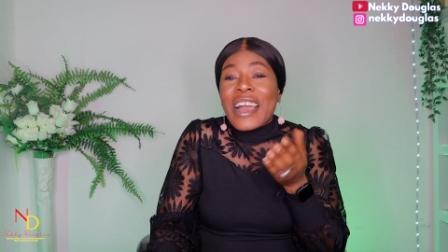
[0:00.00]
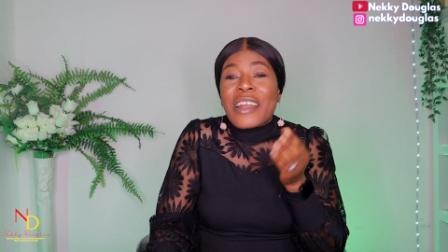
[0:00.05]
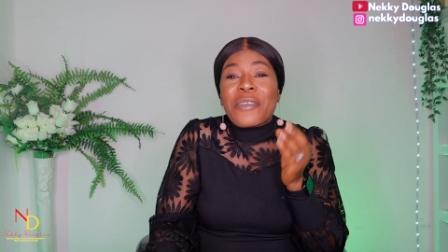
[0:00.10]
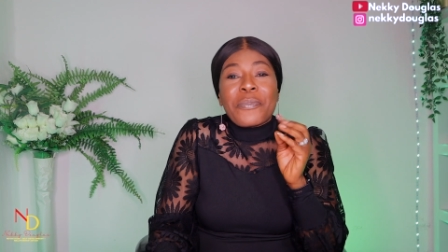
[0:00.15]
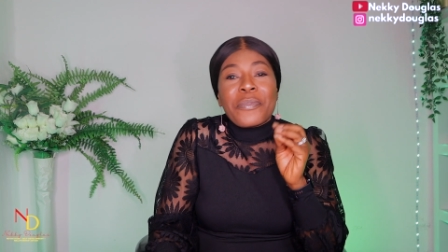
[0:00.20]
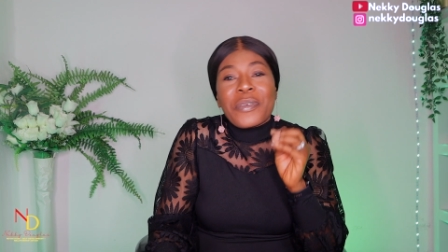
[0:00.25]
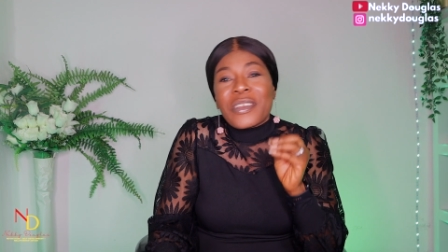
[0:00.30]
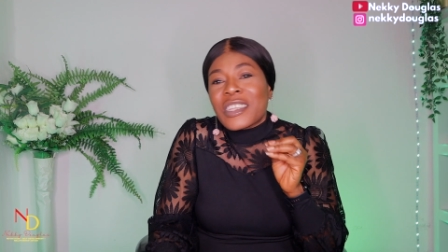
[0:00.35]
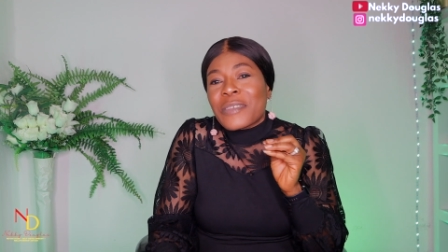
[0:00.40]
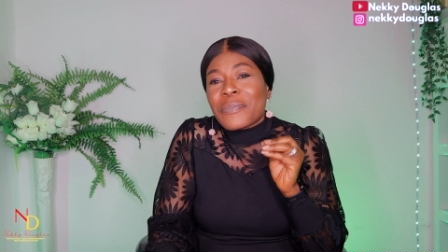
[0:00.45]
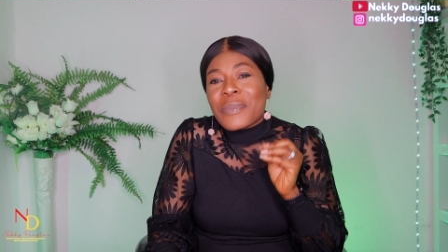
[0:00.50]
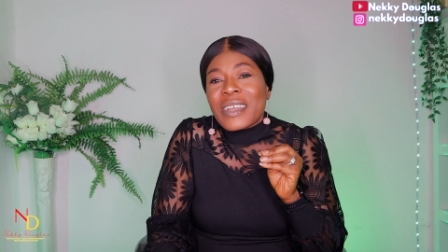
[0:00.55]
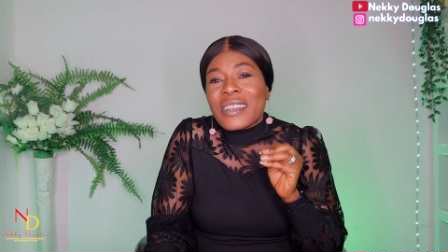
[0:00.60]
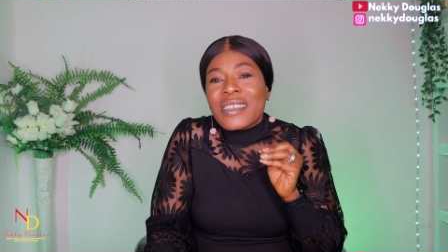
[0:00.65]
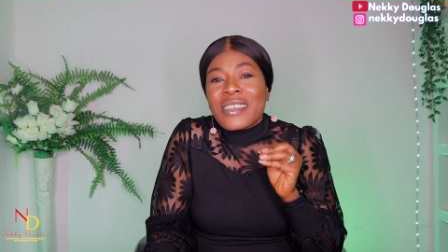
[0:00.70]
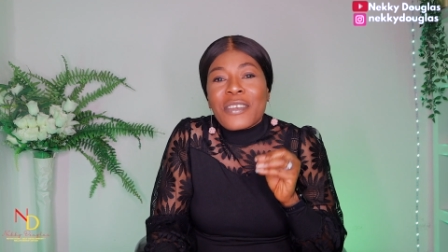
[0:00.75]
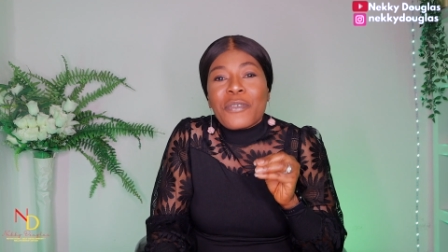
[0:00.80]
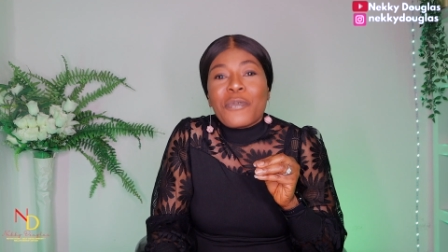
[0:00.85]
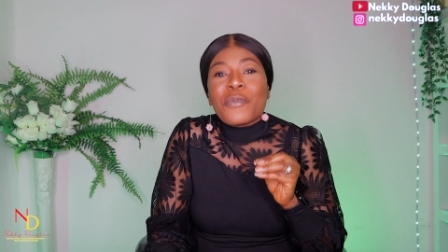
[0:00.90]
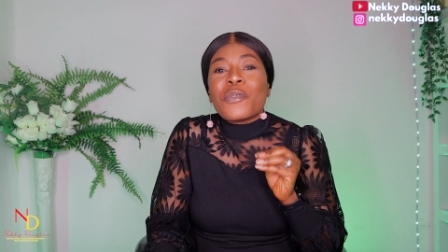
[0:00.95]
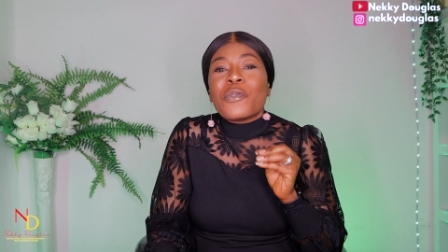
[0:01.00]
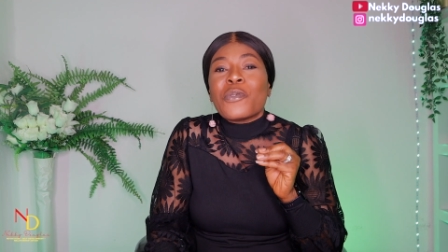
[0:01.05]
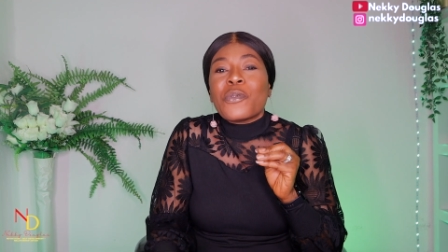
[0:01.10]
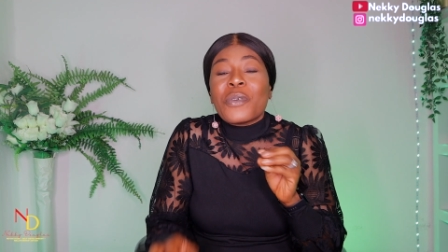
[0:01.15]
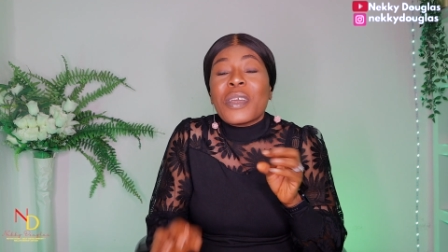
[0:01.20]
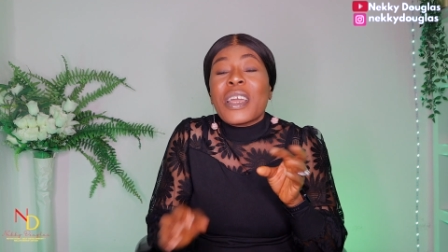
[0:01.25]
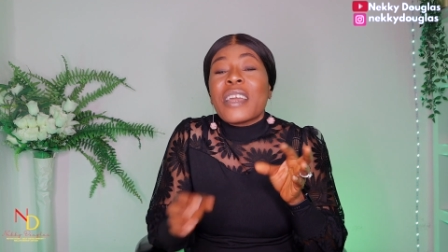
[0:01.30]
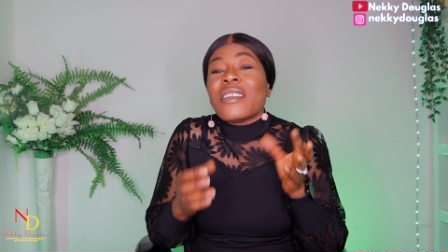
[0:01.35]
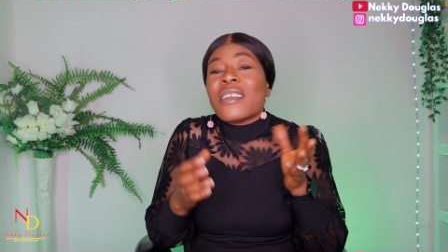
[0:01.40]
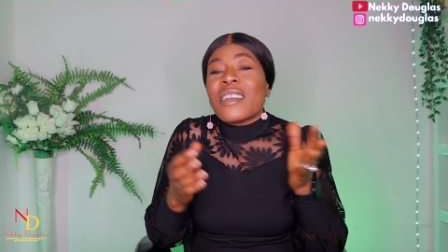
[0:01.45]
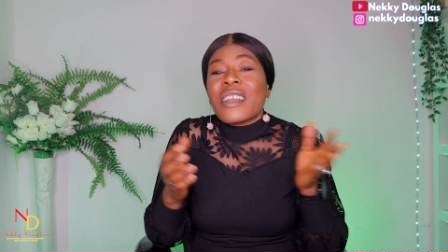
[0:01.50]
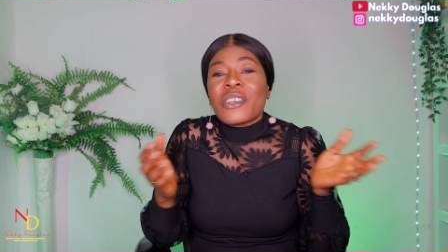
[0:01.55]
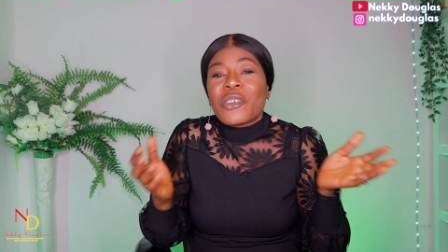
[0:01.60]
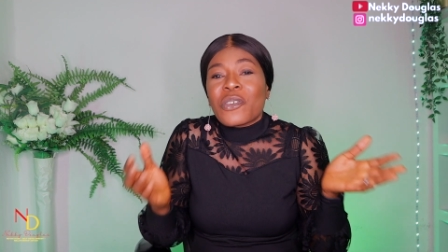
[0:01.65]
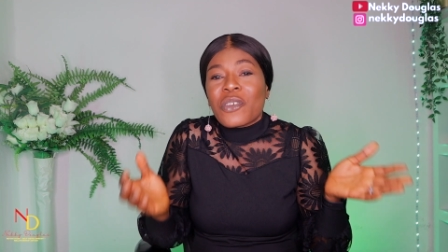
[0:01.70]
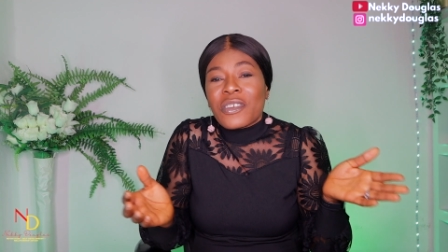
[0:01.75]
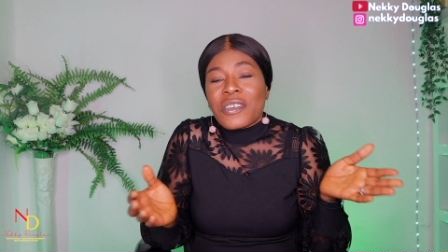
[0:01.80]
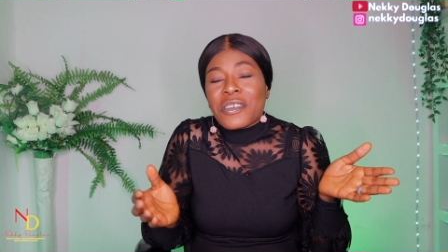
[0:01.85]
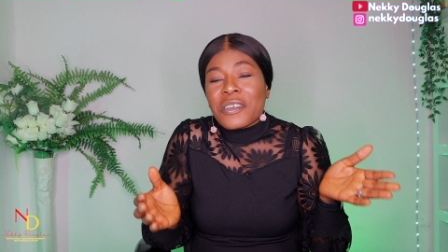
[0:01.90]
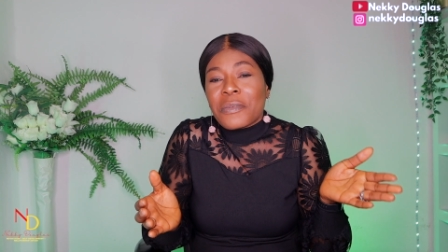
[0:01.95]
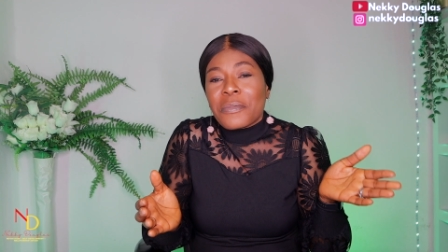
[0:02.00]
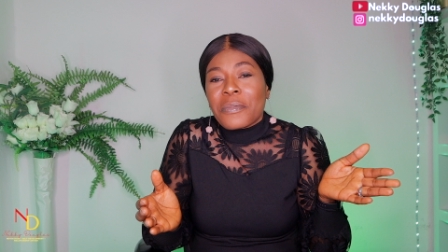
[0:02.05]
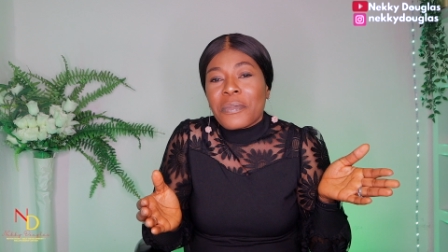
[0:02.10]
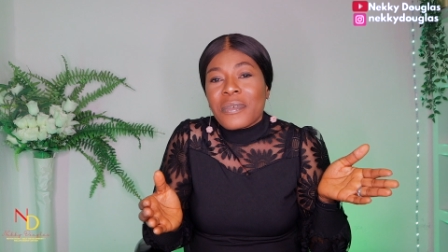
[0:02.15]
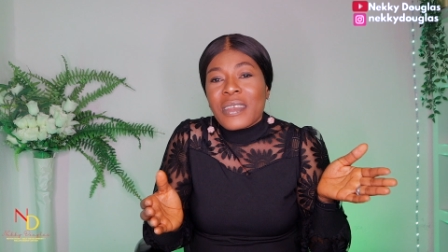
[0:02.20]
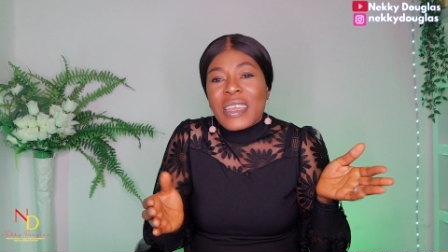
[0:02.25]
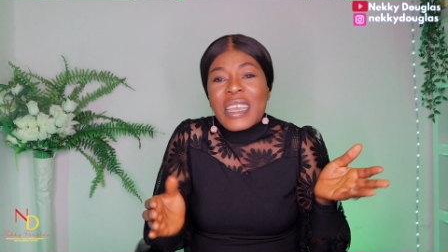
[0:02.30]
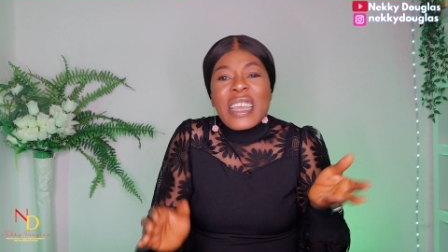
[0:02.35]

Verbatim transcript: and perspective to a relationship.